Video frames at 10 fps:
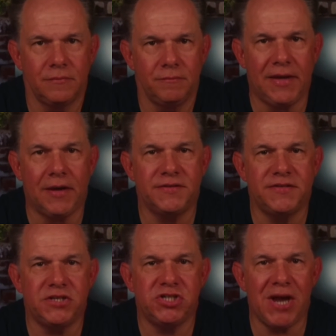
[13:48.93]
because
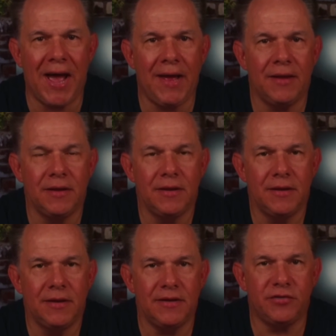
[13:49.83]
the shot is